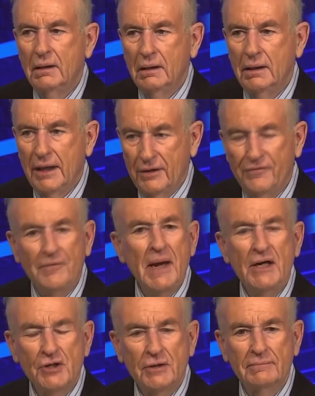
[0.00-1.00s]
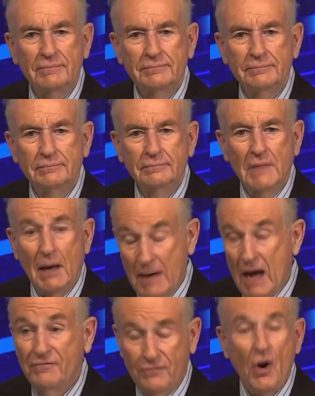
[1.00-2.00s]
information
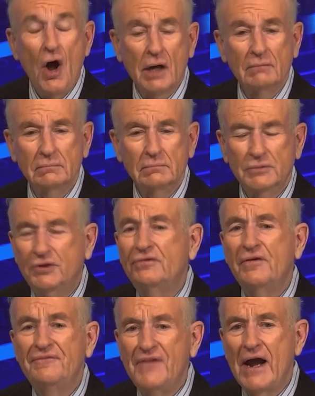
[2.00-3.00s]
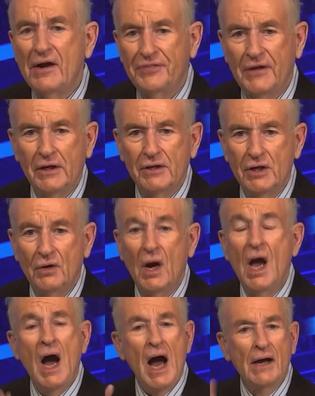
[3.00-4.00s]
about fraud, which is the fair thing to do.
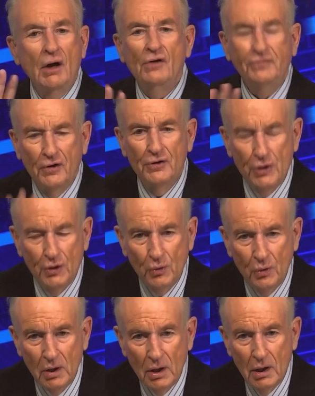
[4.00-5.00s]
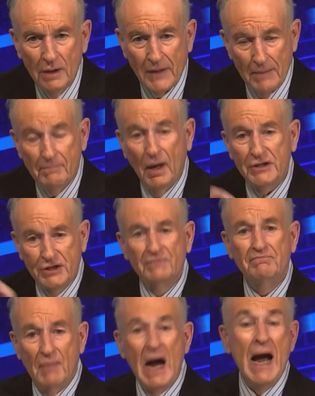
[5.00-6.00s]
I also knew that much of
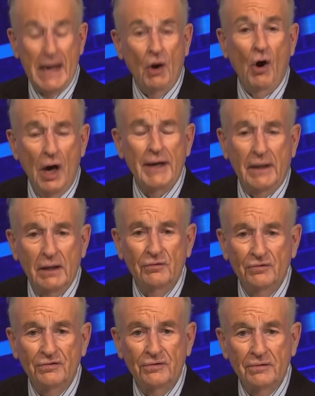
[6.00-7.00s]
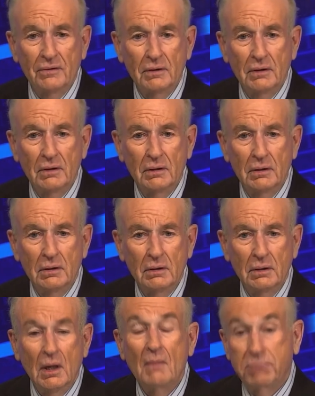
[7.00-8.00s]
my audience
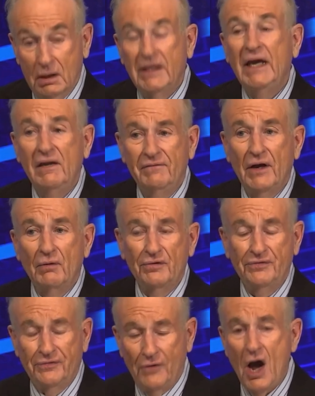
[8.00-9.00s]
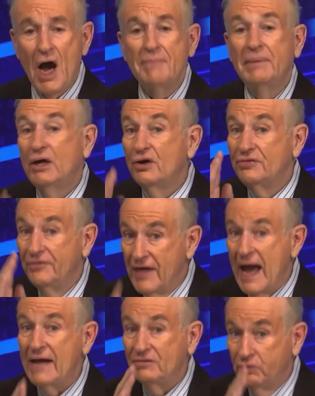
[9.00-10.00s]
believed there was fraud because
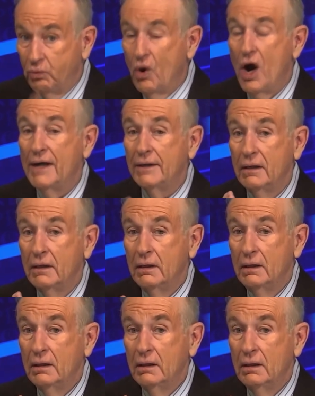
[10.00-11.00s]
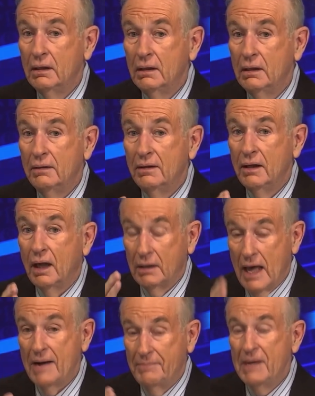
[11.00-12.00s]
that's what a
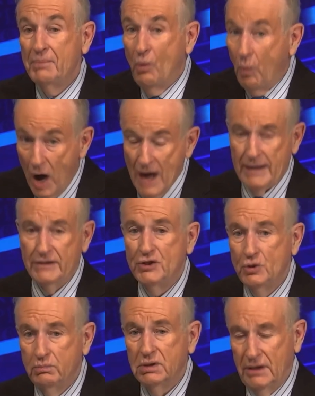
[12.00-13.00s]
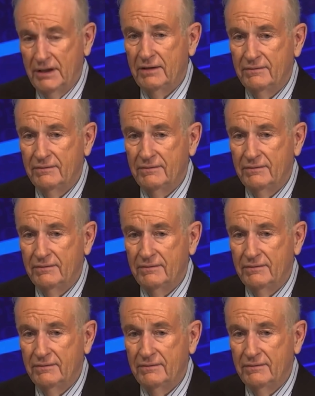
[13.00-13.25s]
lot of people wanted to believe.